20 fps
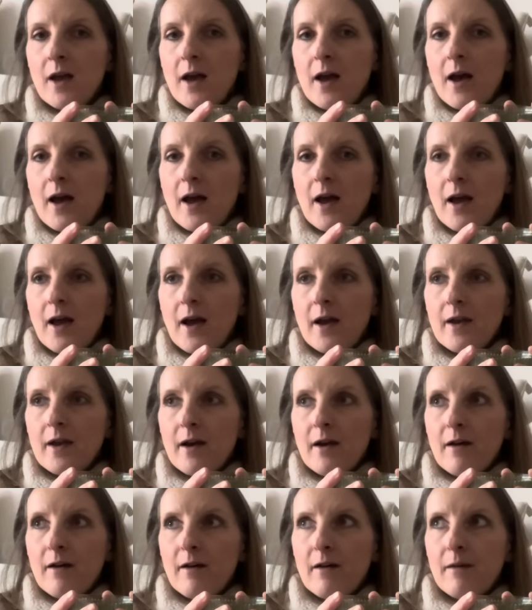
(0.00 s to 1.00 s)
I
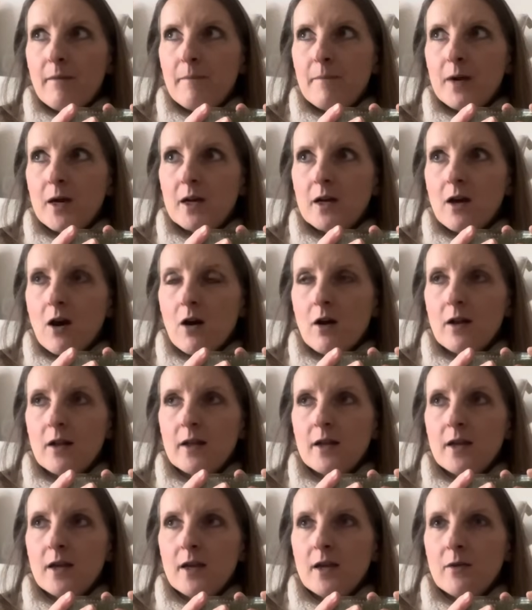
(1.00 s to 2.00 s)
am
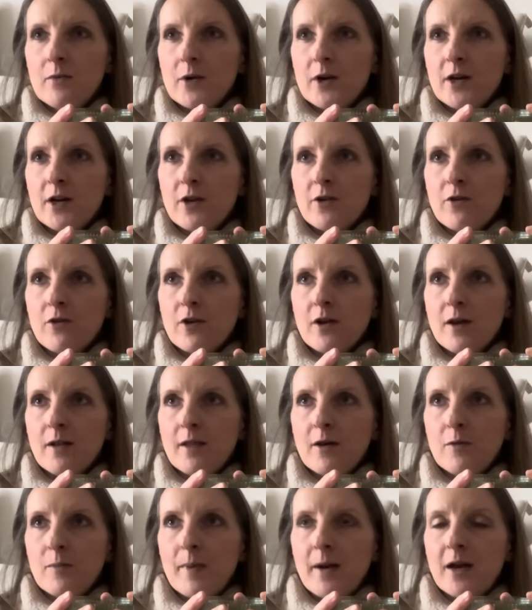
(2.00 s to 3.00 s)
currently working on a
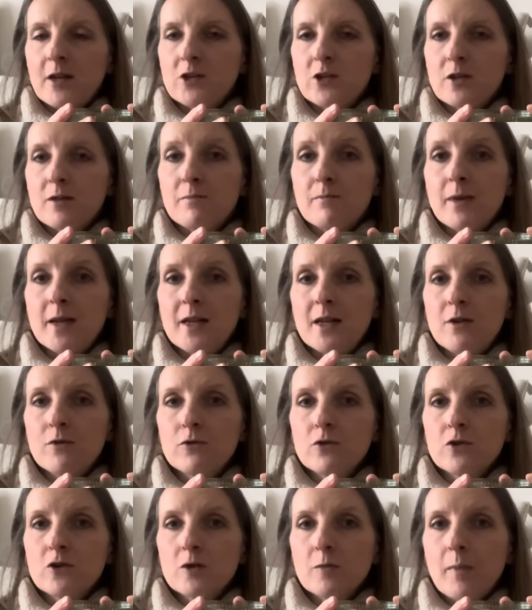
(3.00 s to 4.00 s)
little batch of the mini
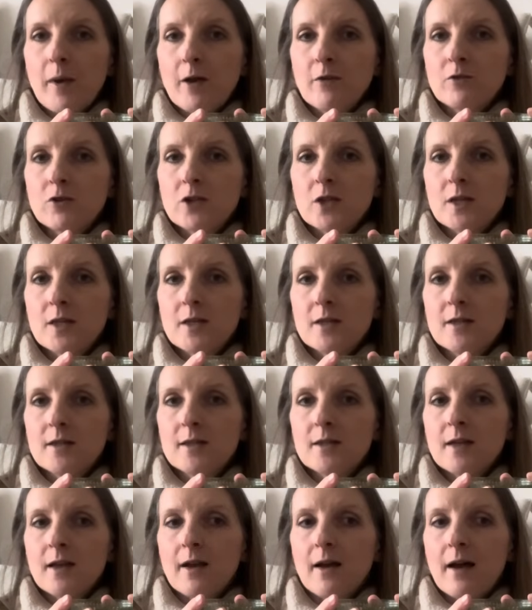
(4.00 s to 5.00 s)
notions pouches,
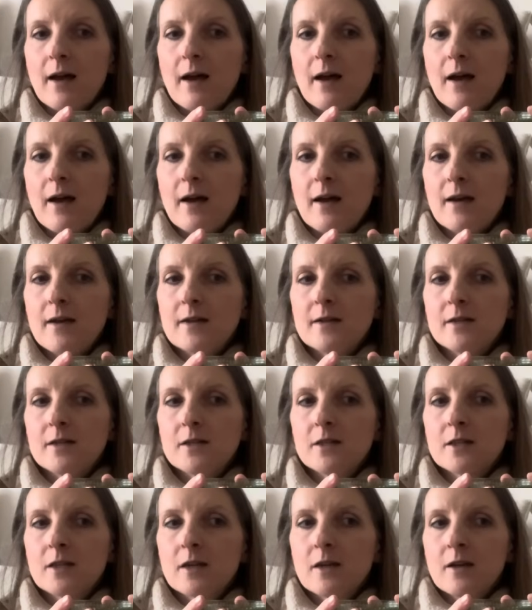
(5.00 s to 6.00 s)
and
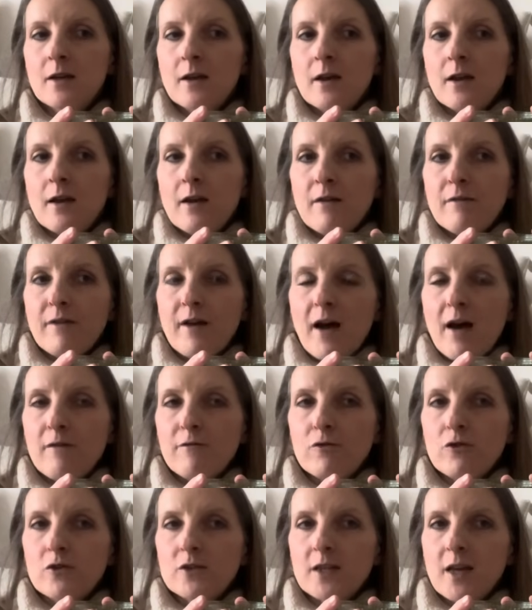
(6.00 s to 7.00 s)
if I have
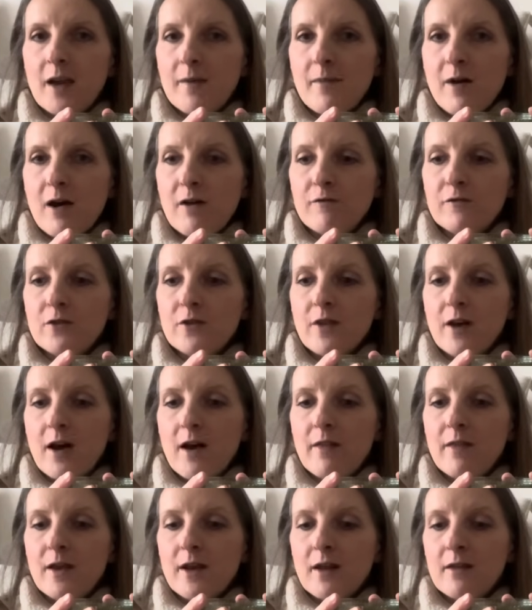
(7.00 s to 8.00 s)
got time after that,
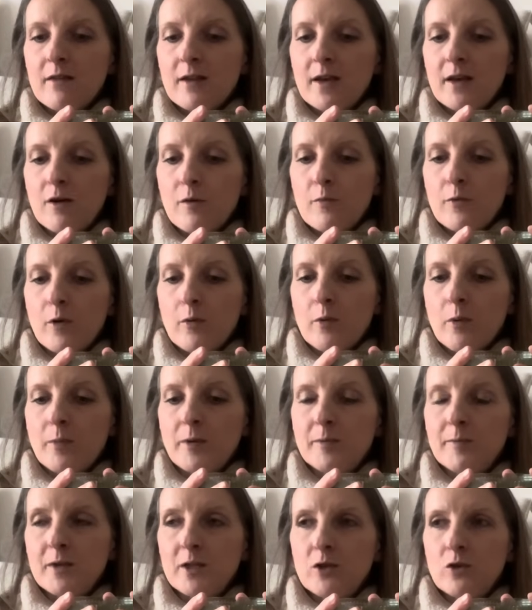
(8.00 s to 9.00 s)
then I think I'll probably
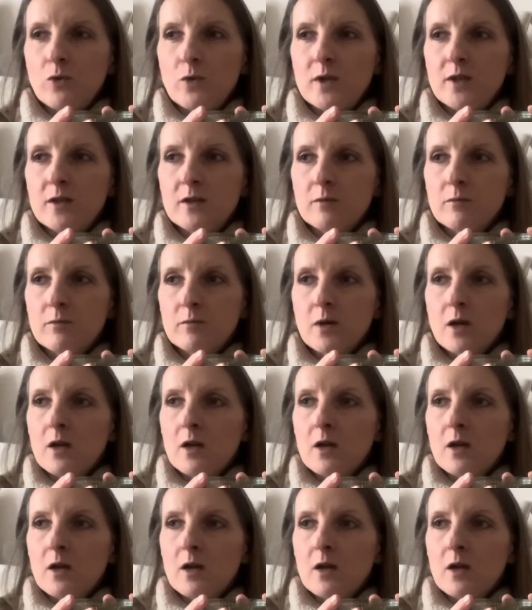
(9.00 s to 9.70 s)
be doing some